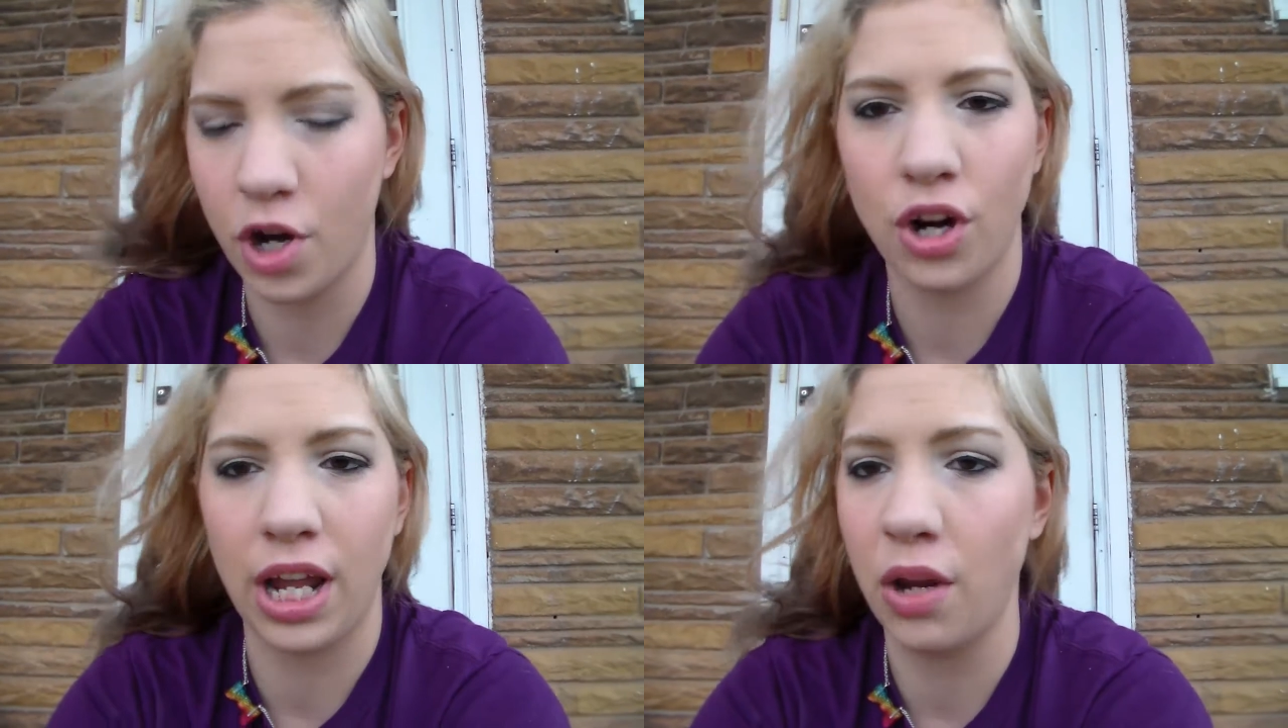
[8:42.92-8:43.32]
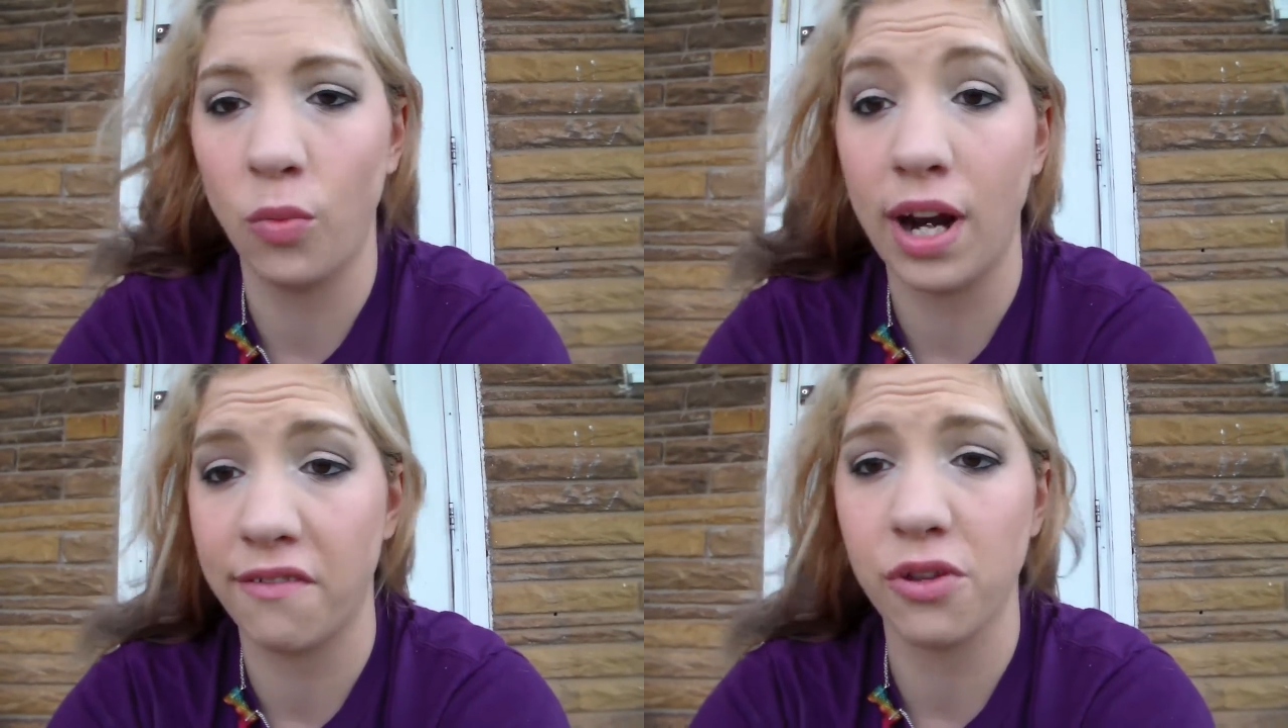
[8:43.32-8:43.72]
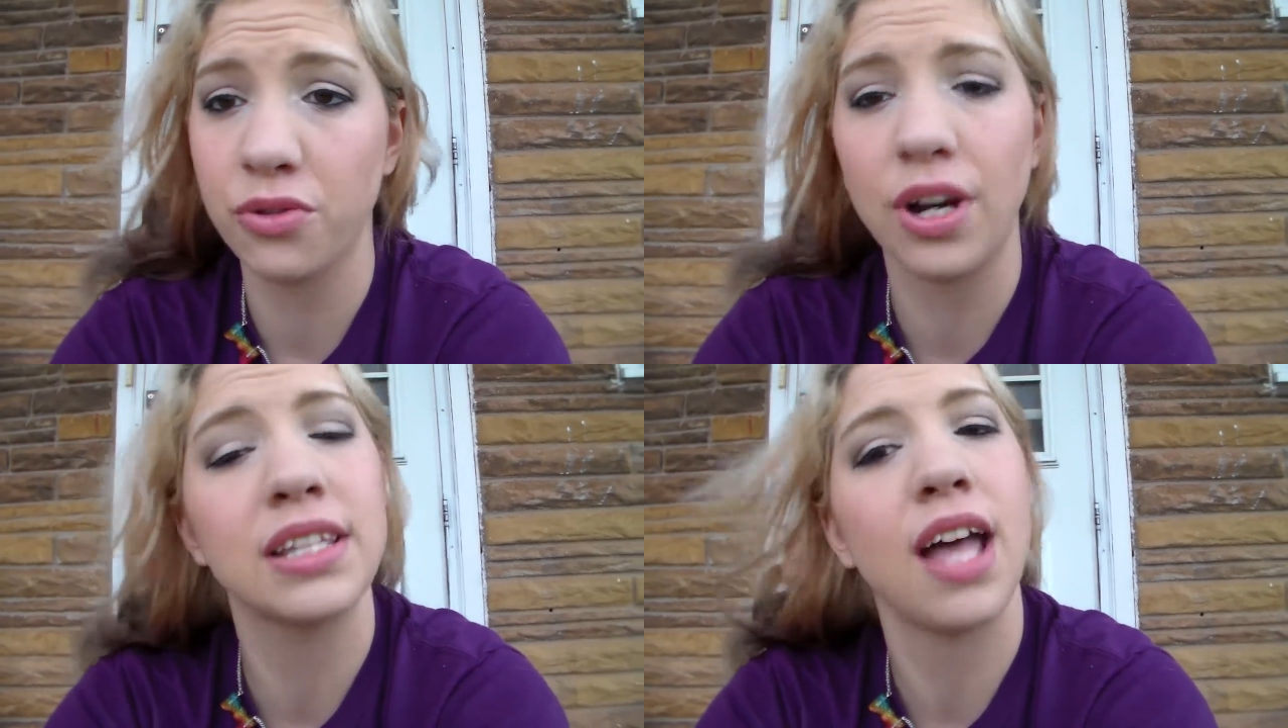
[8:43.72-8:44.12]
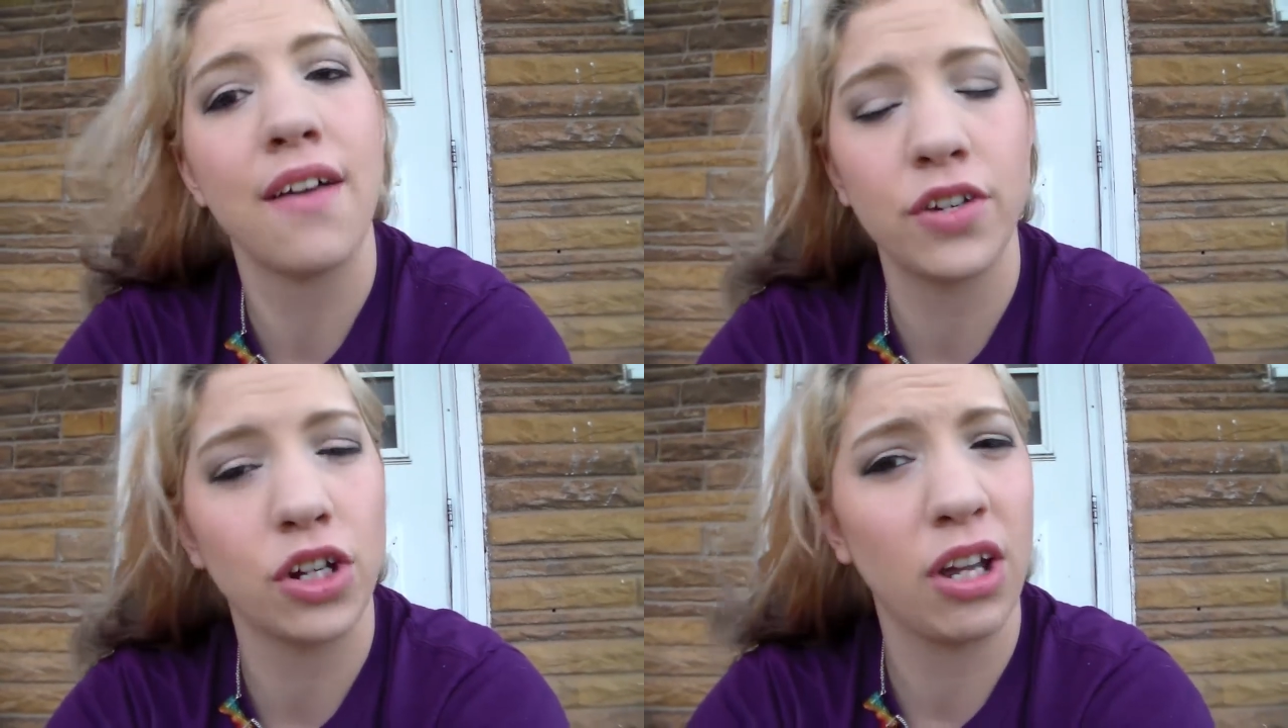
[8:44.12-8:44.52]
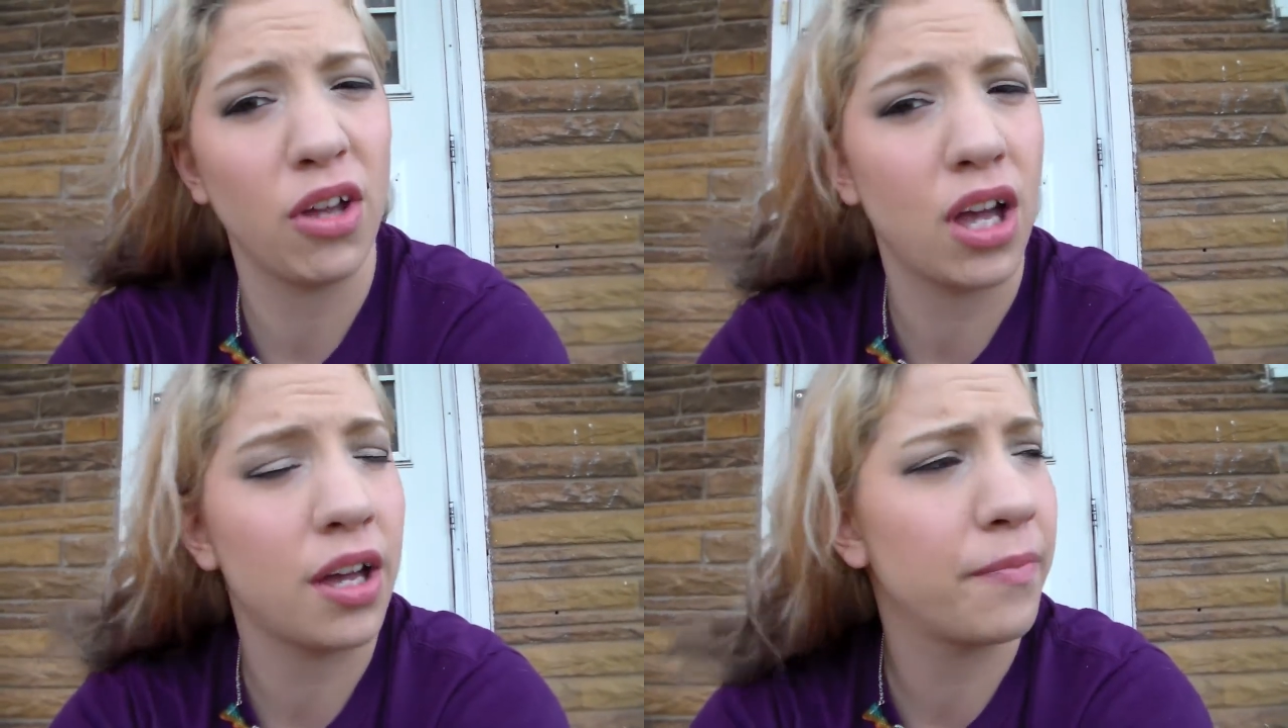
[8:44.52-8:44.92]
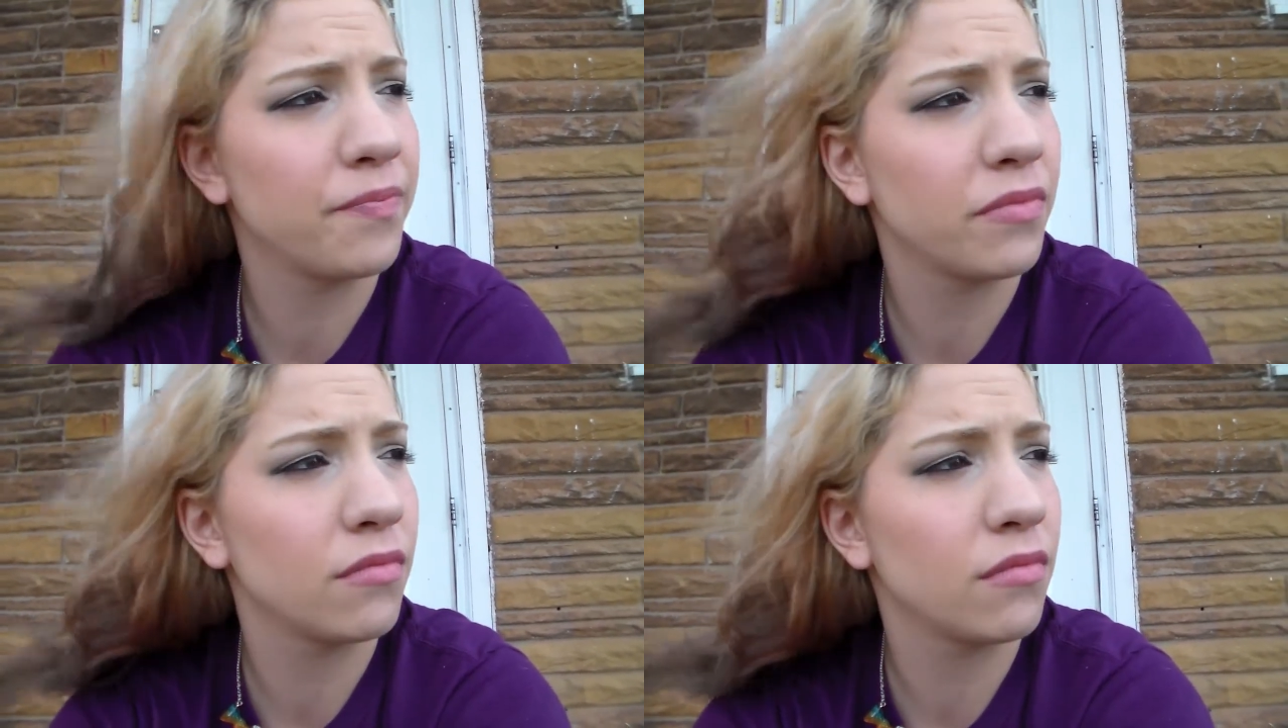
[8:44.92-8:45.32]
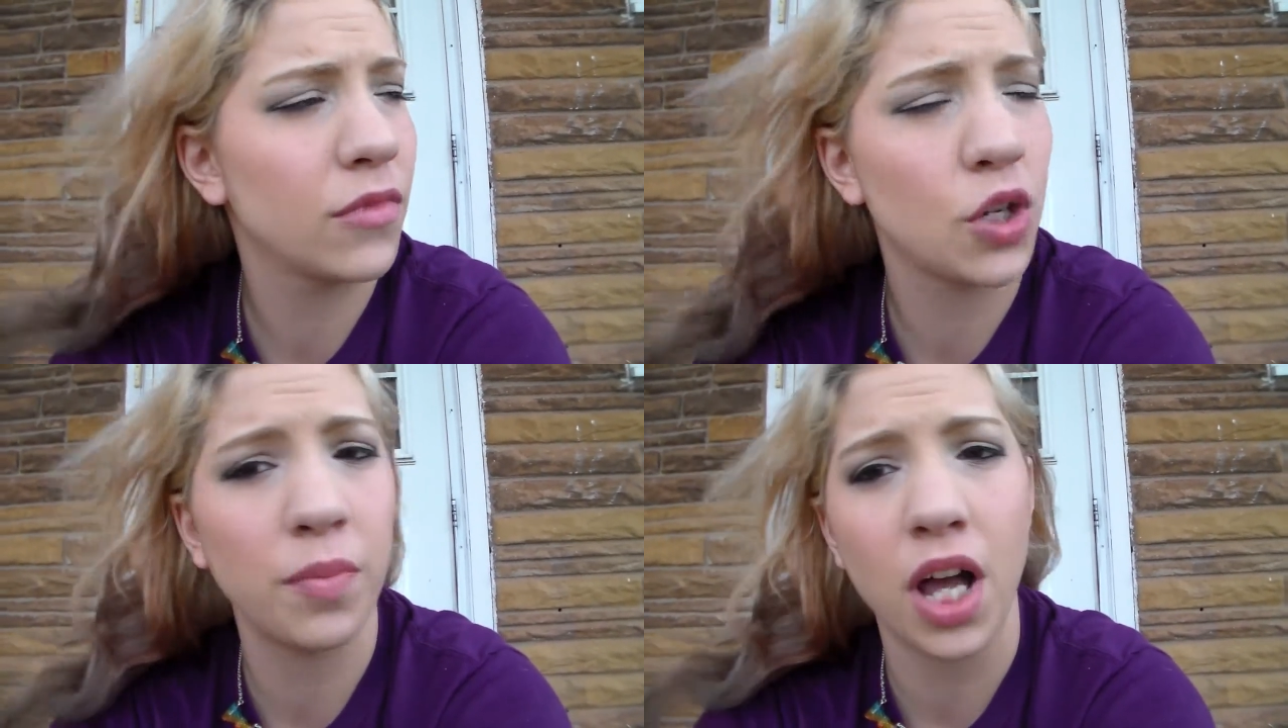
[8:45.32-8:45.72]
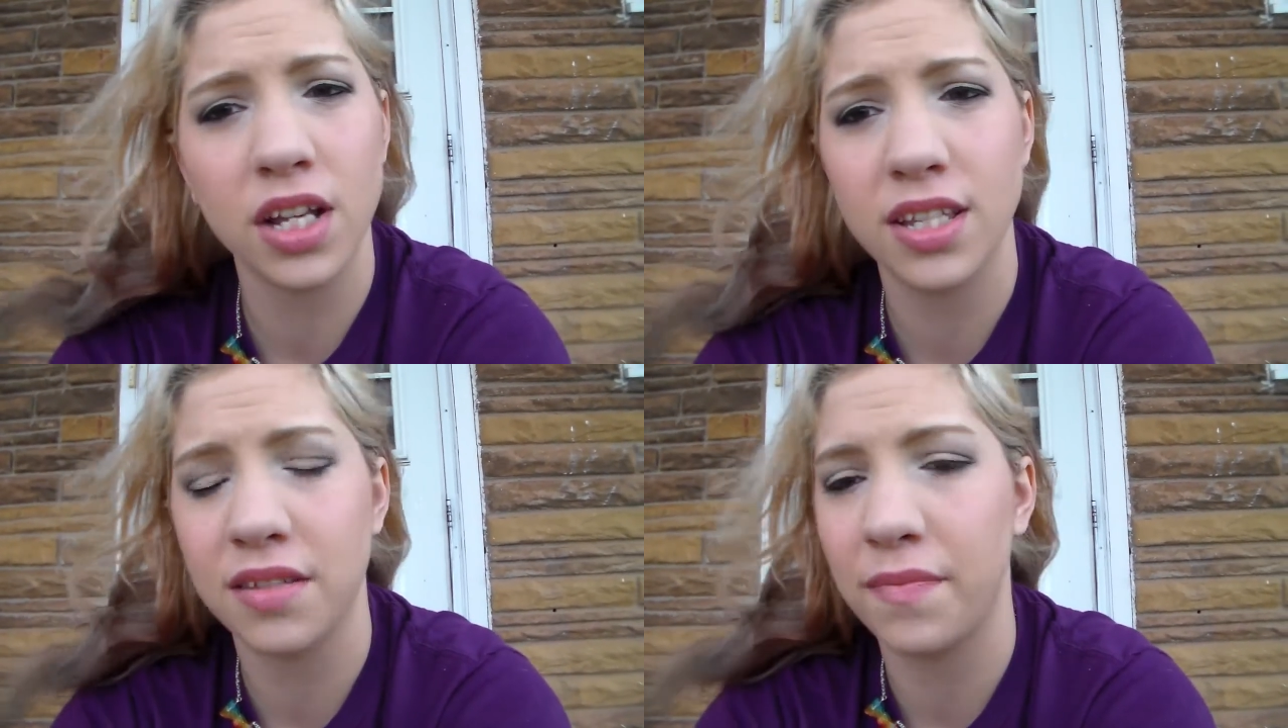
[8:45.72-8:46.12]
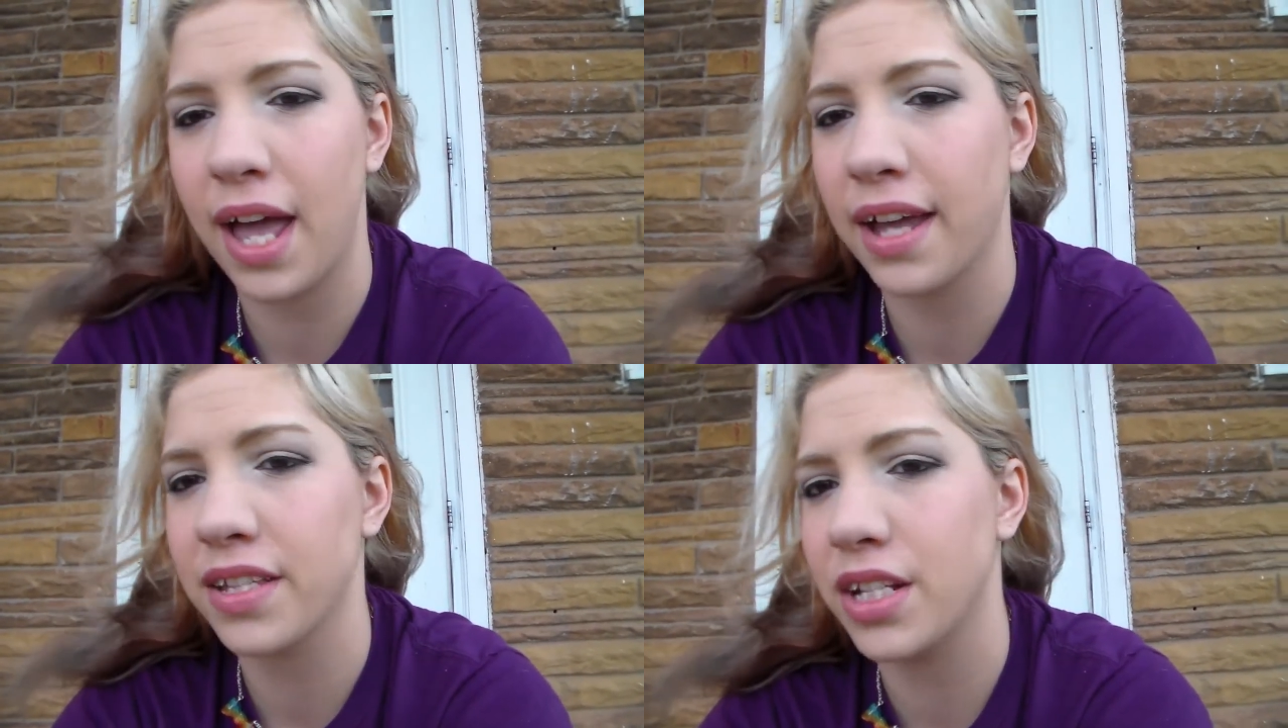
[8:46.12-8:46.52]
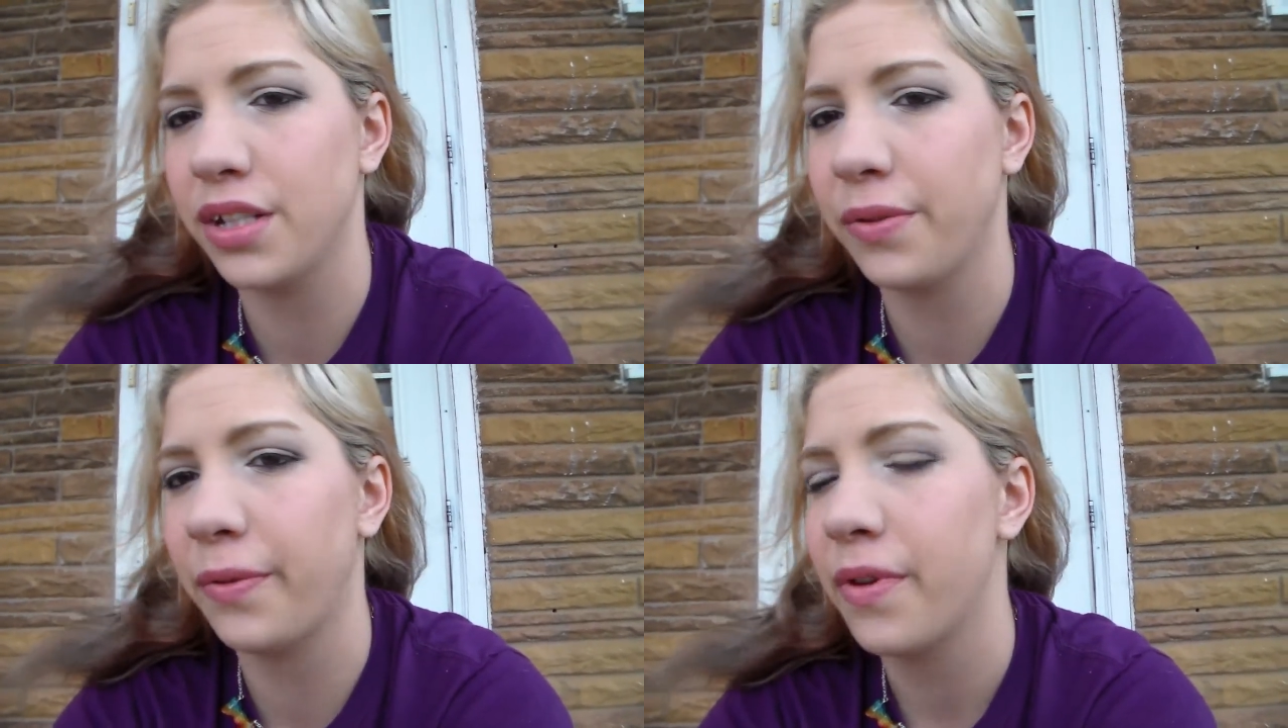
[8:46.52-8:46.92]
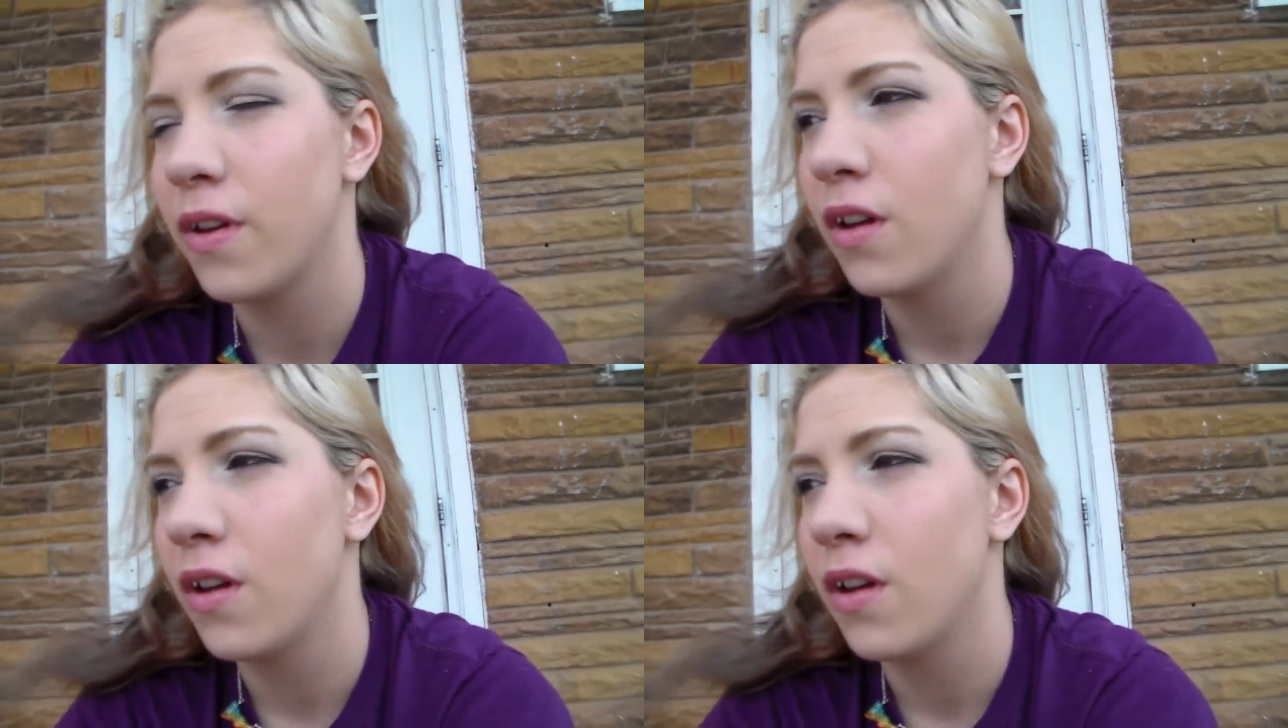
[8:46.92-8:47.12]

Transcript: hurricane, whatever. Those are great to have in your boxes and bags too.